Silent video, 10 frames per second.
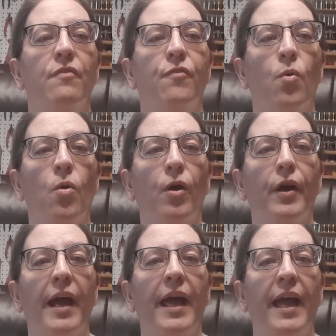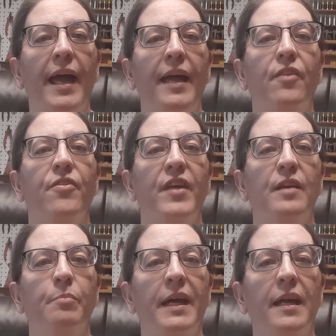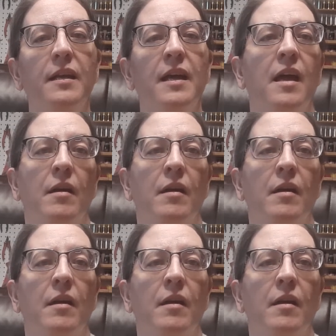for a thin pen,